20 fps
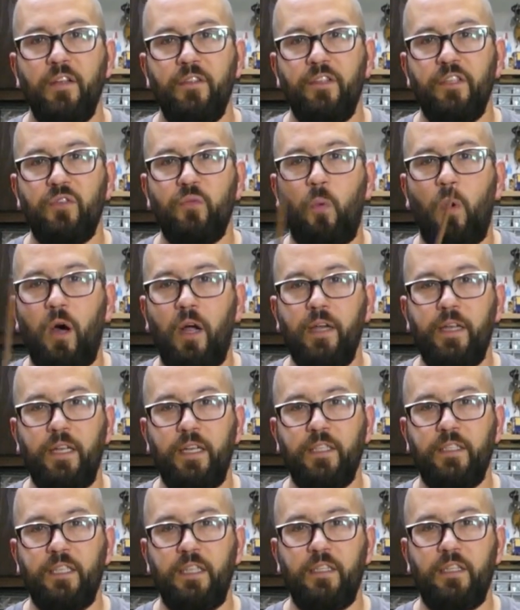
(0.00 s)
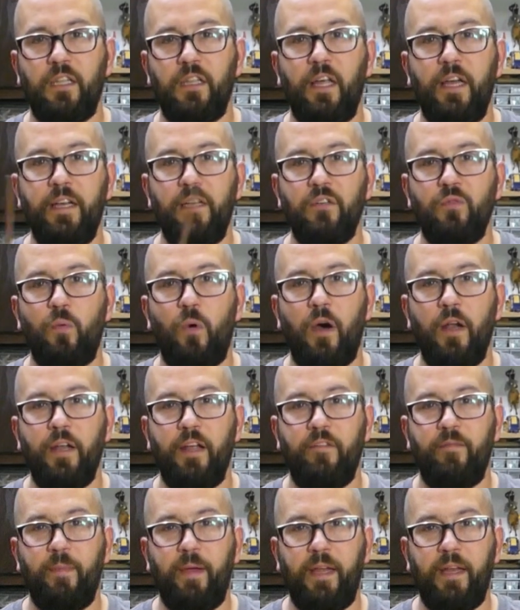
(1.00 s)
This wand isn't the lightest wand
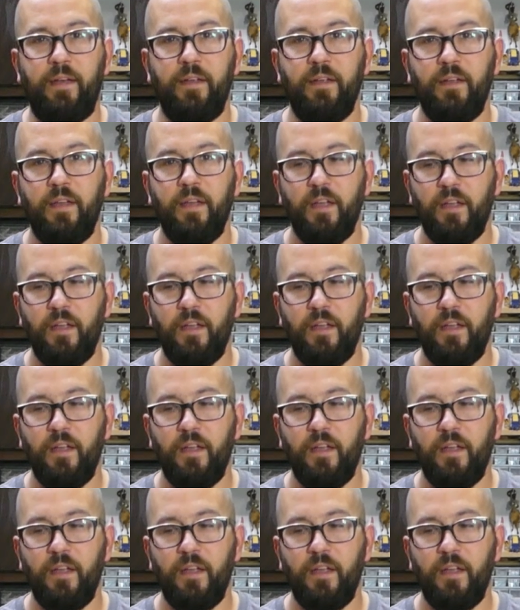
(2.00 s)
I've made.